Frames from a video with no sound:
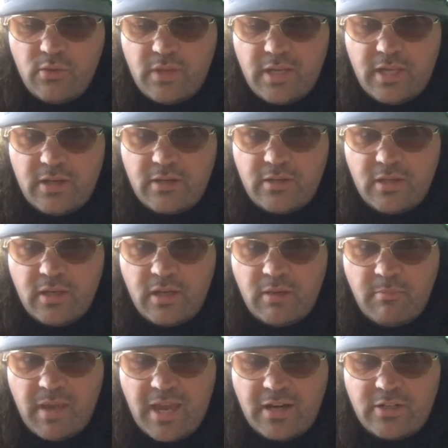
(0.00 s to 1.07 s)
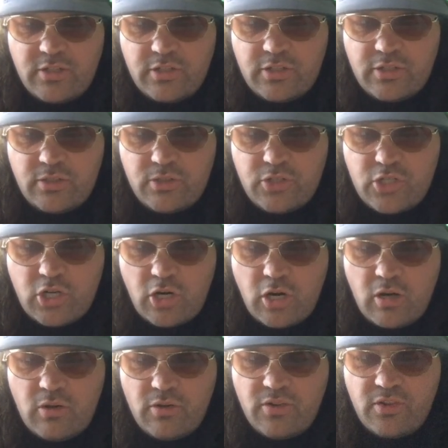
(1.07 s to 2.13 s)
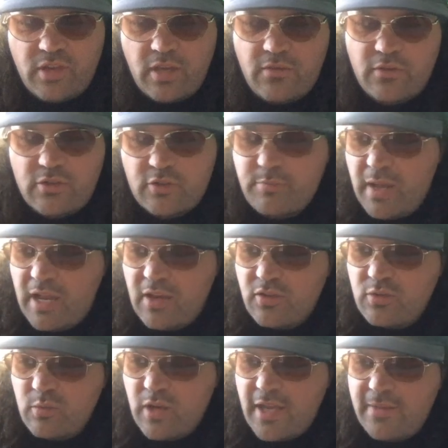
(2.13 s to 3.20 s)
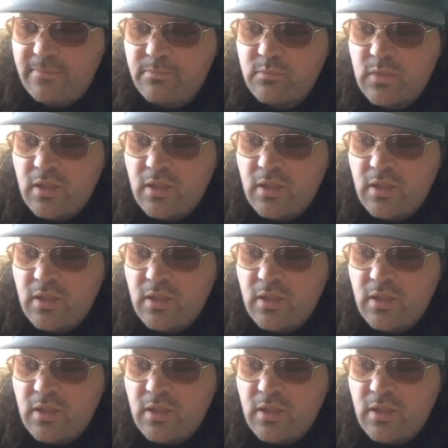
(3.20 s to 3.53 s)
that actor Charles Cyphers passed away.